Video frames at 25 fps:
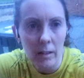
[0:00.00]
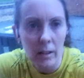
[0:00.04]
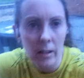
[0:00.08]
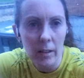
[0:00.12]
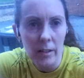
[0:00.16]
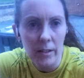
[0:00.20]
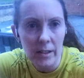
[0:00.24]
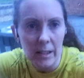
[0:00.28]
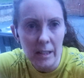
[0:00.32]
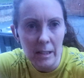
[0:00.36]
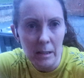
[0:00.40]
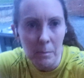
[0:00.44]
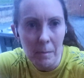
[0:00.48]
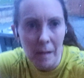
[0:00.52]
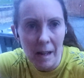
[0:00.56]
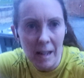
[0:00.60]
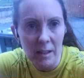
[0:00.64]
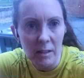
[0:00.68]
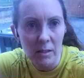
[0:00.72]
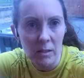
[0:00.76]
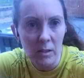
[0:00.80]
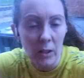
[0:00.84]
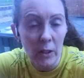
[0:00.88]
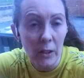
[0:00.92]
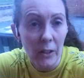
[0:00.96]
6
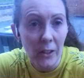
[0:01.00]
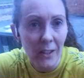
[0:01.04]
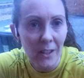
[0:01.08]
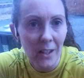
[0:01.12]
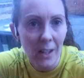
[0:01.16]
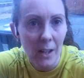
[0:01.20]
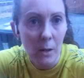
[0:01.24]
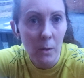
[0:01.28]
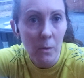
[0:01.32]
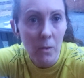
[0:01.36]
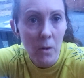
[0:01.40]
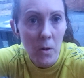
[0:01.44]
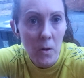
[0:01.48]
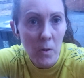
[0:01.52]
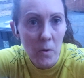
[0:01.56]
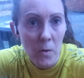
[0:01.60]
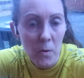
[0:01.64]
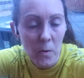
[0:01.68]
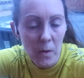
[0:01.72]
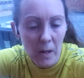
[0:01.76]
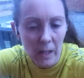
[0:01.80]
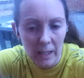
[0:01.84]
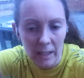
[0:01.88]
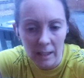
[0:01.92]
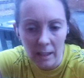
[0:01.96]
miles done.
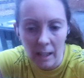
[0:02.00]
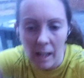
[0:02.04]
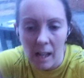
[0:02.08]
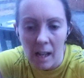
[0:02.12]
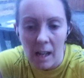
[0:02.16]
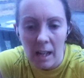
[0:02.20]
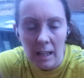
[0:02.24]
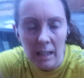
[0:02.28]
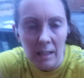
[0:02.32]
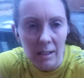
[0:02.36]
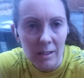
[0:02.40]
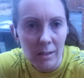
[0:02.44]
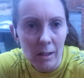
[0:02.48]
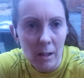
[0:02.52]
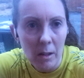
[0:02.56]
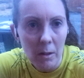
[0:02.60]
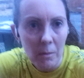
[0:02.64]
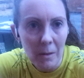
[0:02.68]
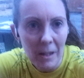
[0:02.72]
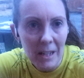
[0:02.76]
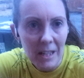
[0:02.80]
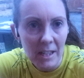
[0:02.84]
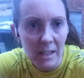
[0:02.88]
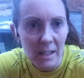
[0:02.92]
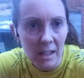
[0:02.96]
Woo. It's so
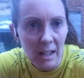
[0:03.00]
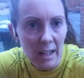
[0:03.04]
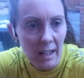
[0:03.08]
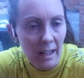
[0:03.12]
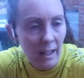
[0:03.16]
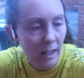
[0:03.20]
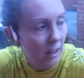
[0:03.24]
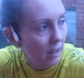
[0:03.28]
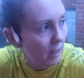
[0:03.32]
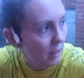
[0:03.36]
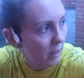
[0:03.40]
windy.